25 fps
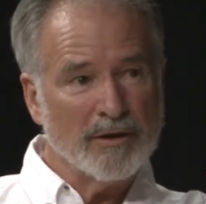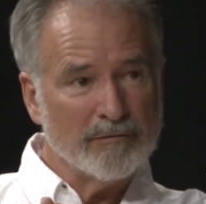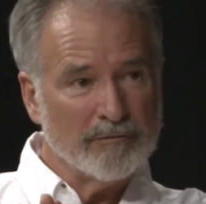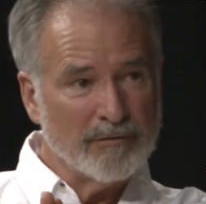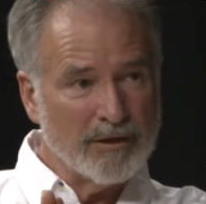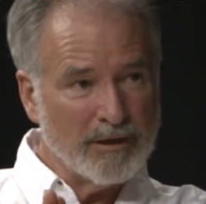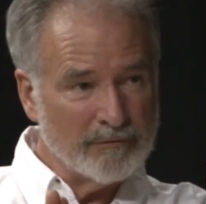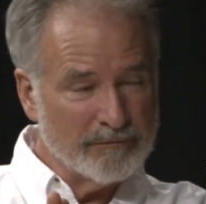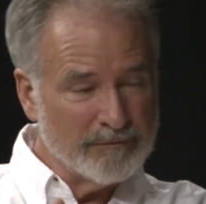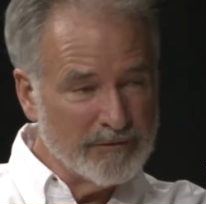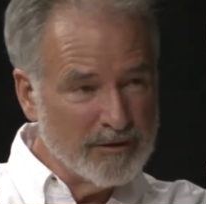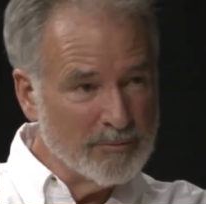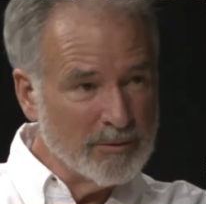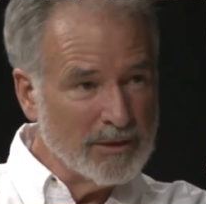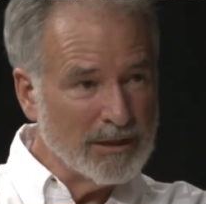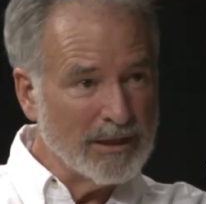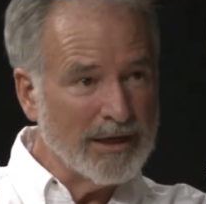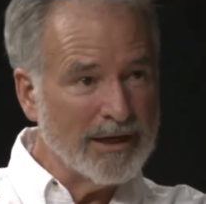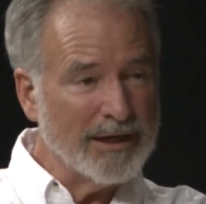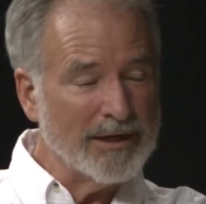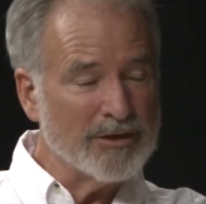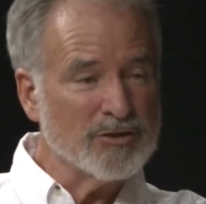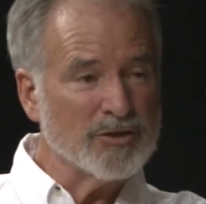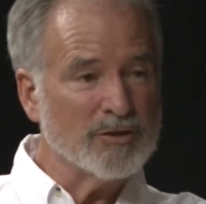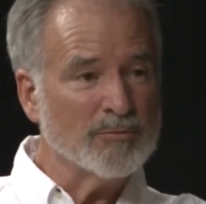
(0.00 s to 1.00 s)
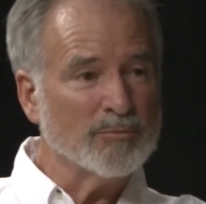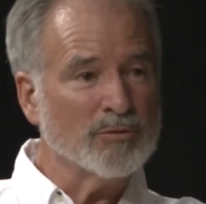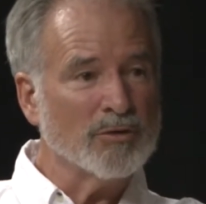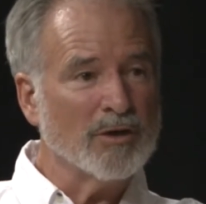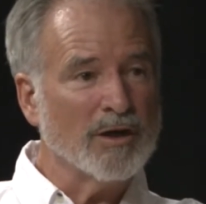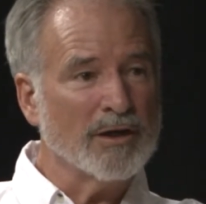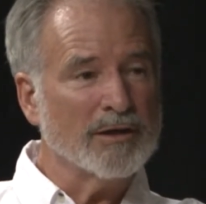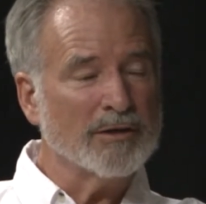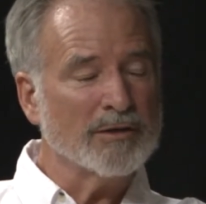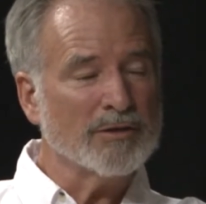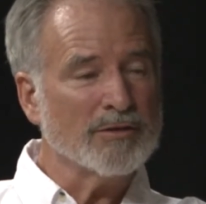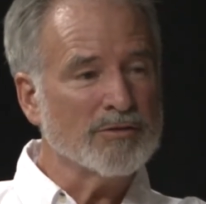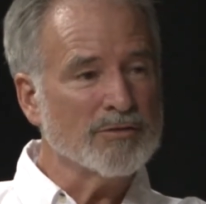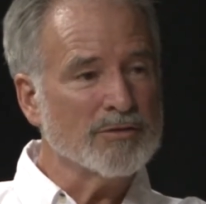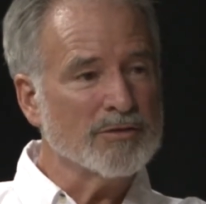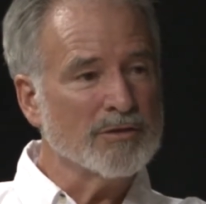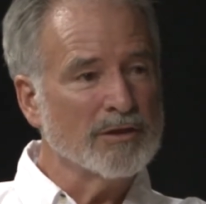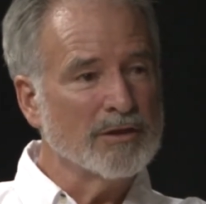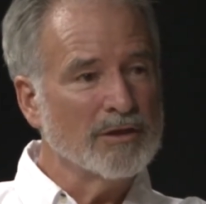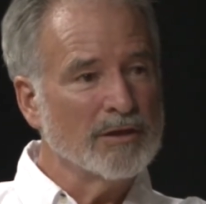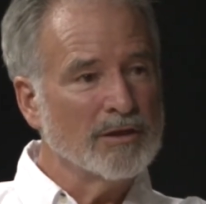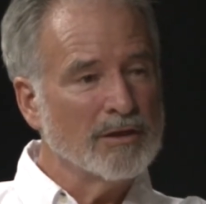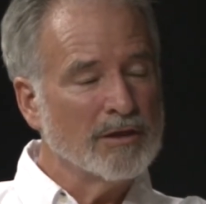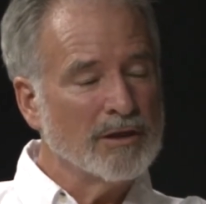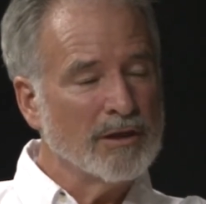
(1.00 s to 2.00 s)
and female hygiene products,
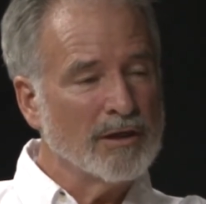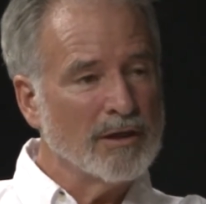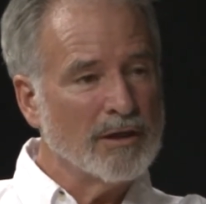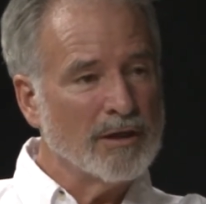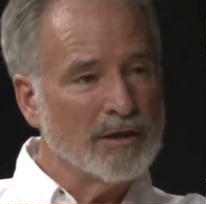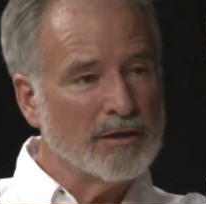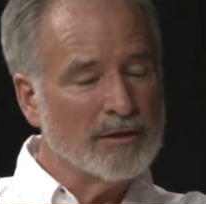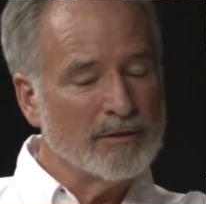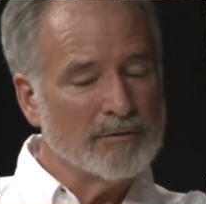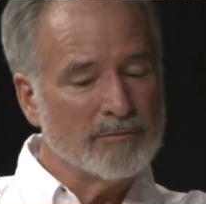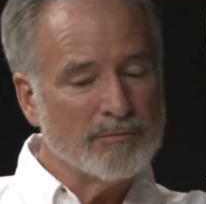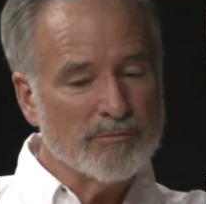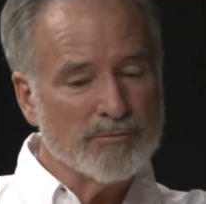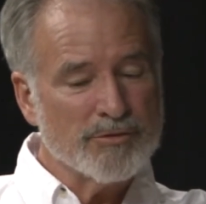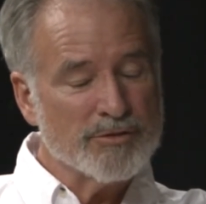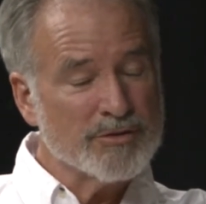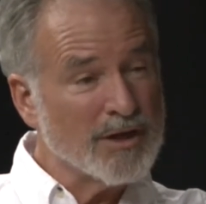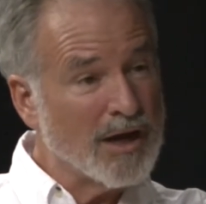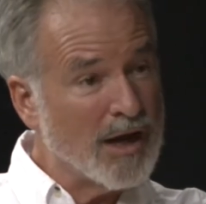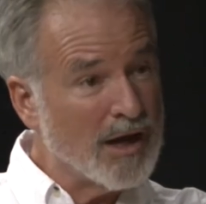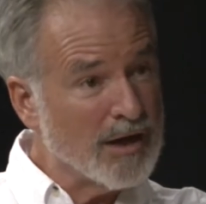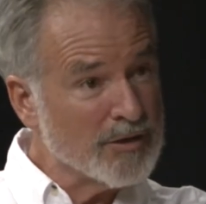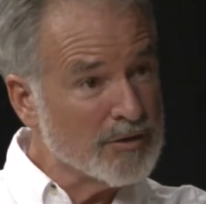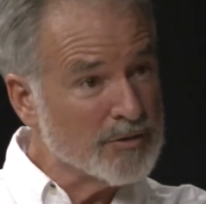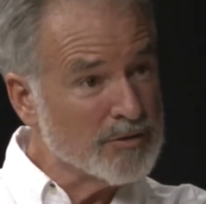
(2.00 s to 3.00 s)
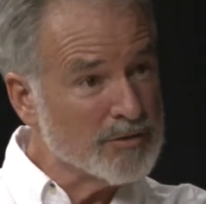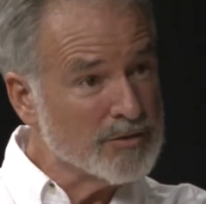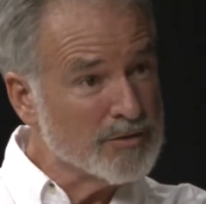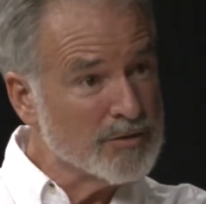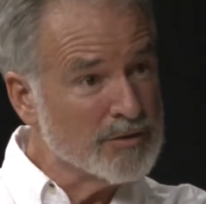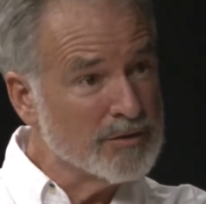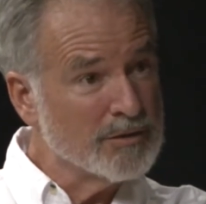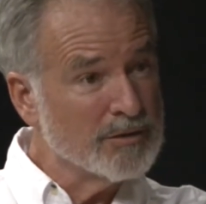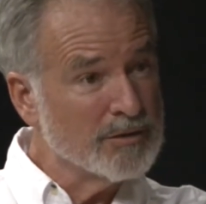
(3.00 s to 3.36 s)
socks,